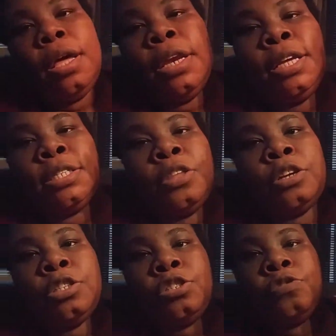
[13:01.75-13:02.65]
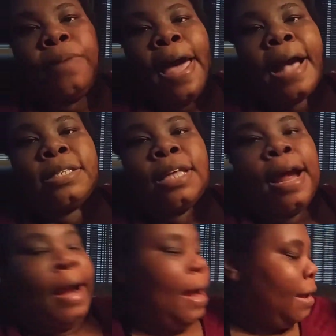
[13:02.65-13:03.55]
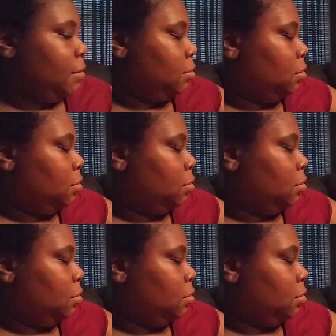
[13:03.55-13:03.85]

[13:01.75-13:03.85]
These are the two packs that I got.